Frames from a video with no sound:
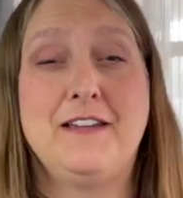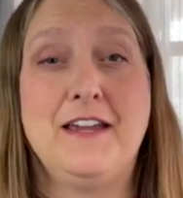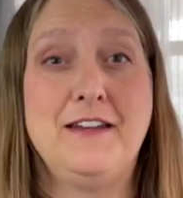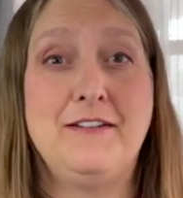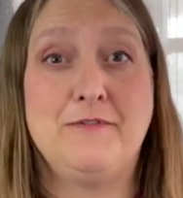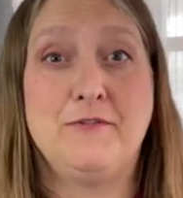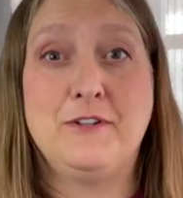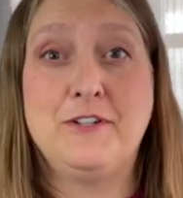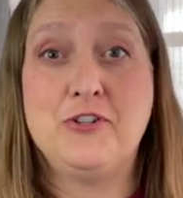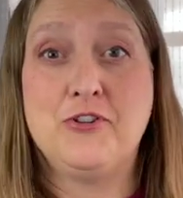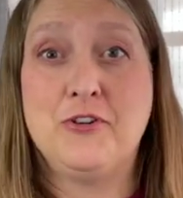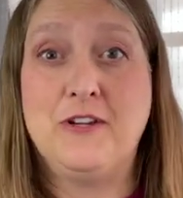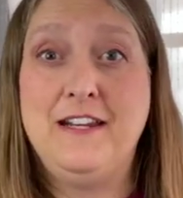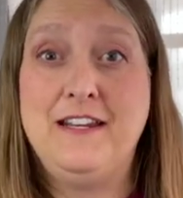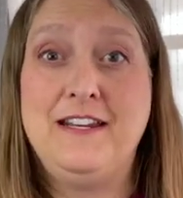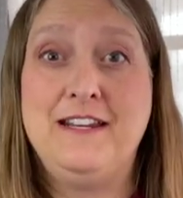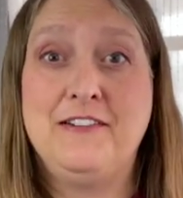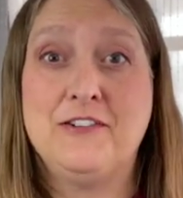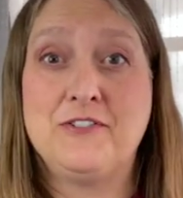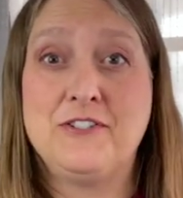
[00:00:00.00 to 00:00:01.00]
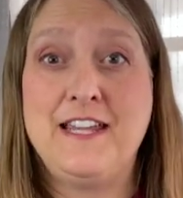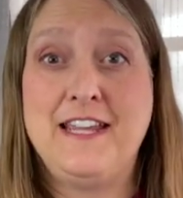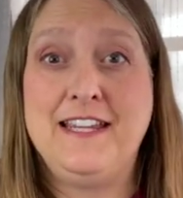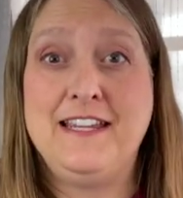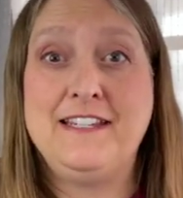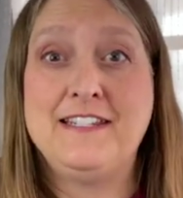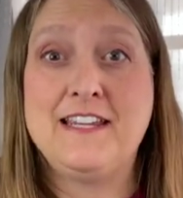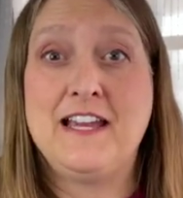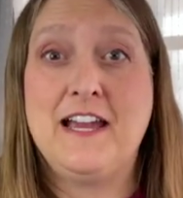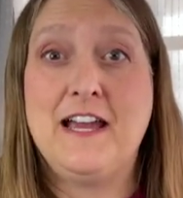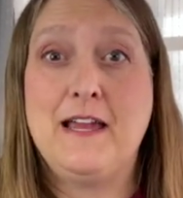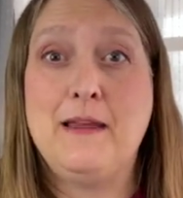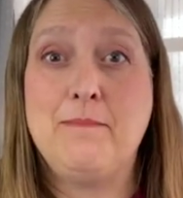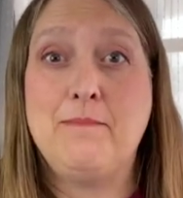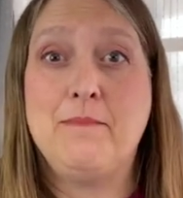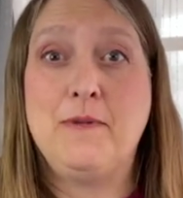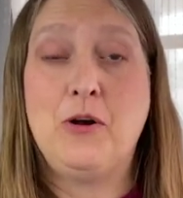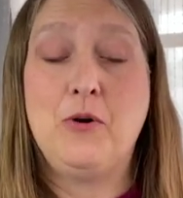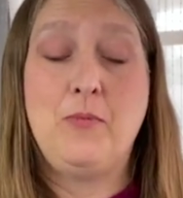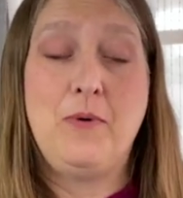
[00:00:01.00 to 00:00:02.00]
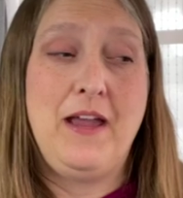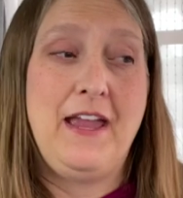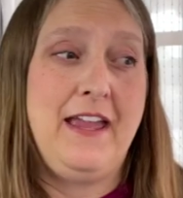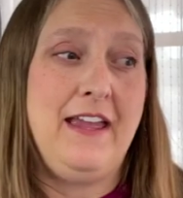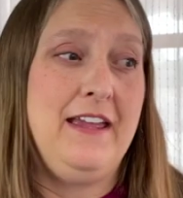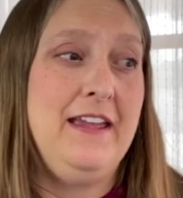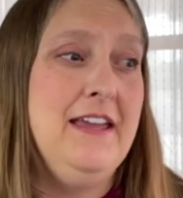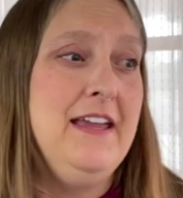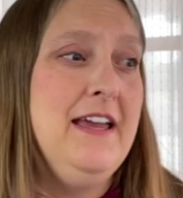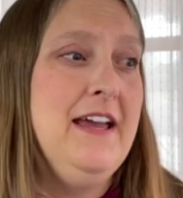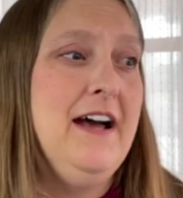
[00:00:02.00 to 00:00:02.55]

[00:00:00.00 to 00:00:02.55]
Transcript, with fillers: kind of retreating or taking time away.